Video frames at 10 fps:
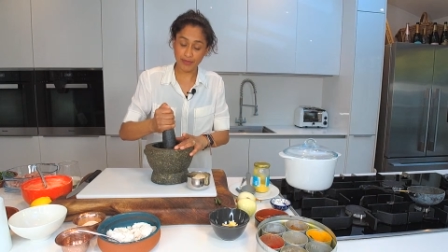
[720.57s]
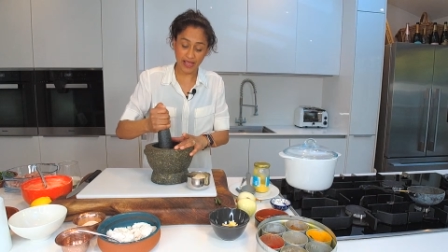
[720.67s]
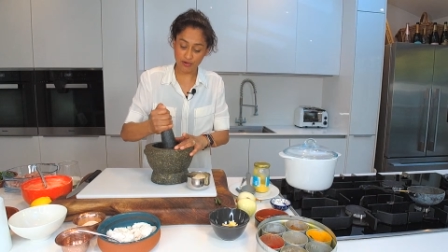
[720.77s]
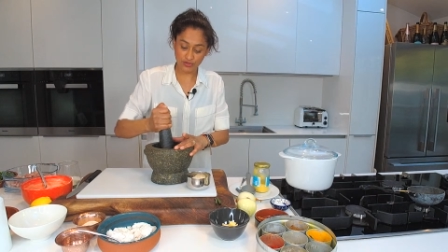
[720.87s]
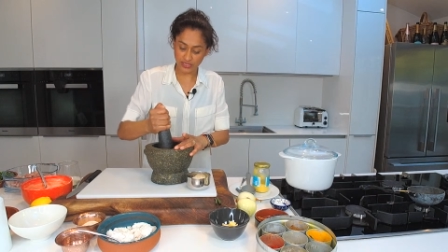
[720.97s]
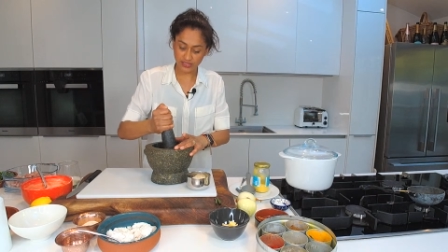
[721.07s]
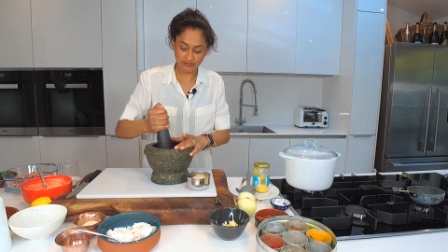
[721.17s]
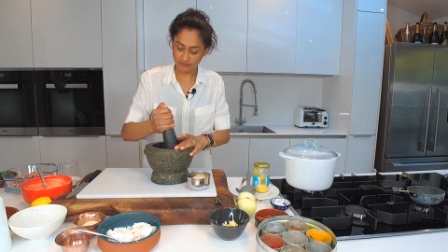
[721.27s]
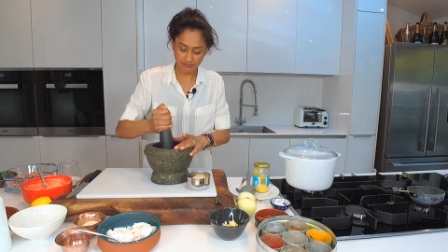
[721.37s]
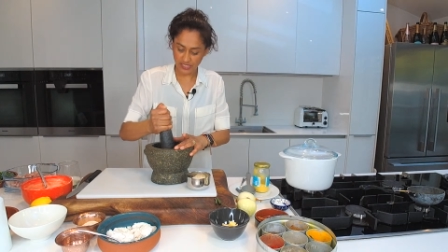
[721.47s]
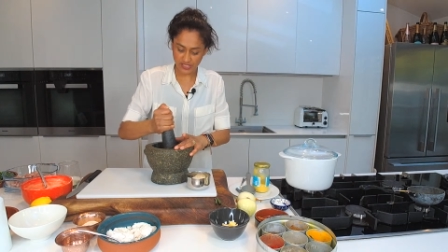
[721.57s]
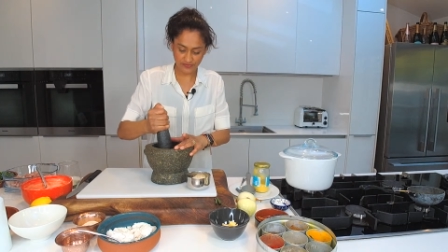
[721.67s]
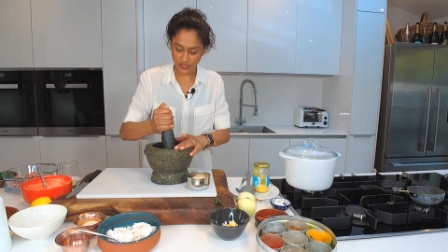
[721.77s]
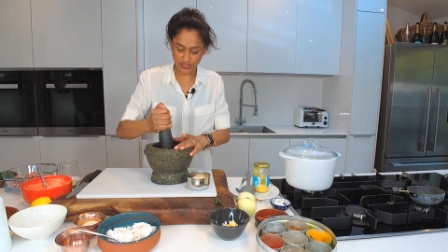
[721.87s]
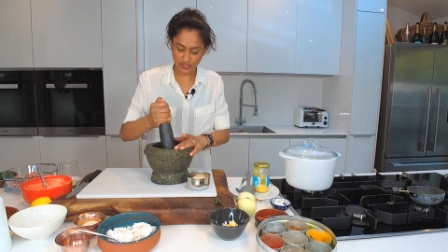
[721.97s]
powder, that's
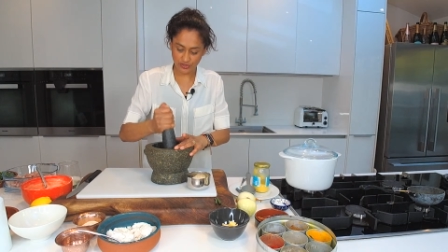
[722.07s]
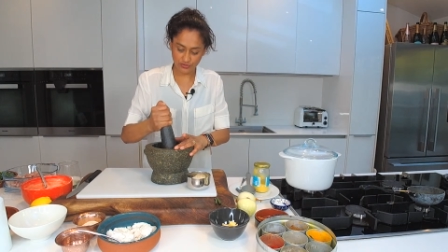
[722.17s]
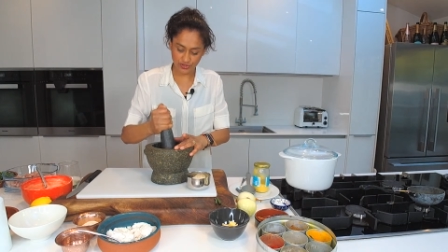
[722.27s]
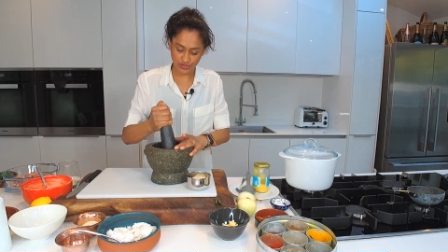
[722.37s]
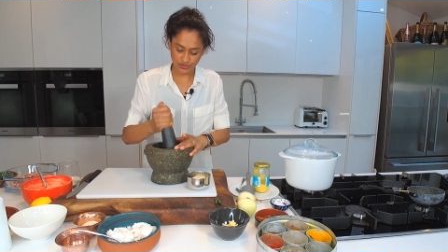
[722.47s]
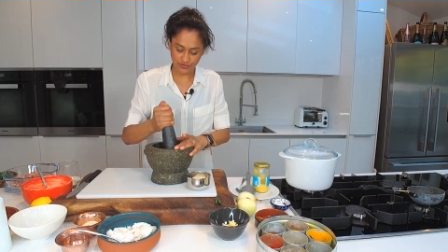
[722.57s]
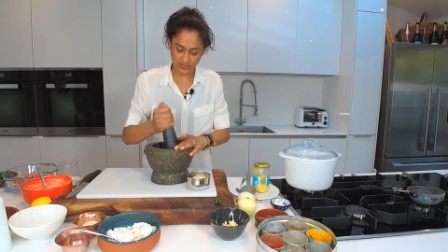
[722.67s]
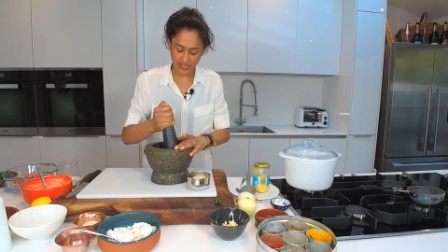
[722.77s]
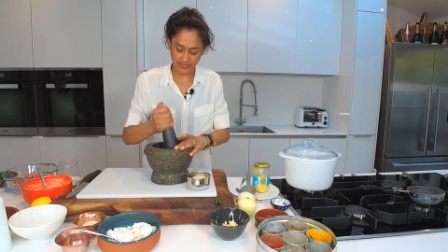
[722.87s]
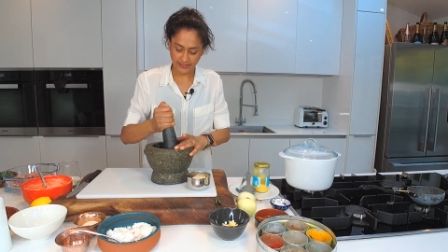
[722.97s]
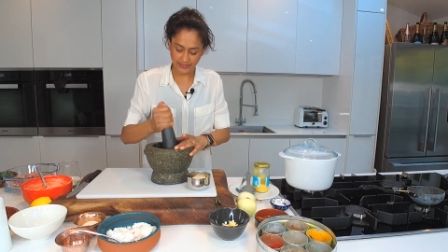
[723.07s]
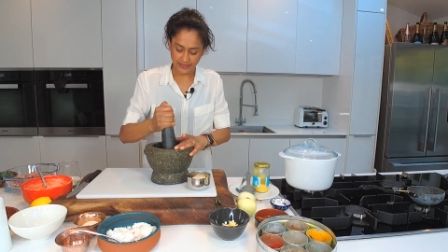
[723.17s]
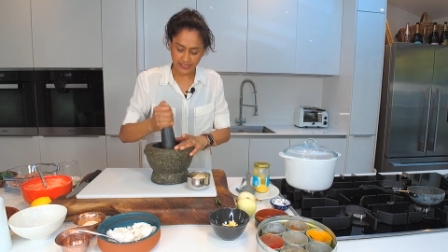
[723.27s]
fine too, just use that.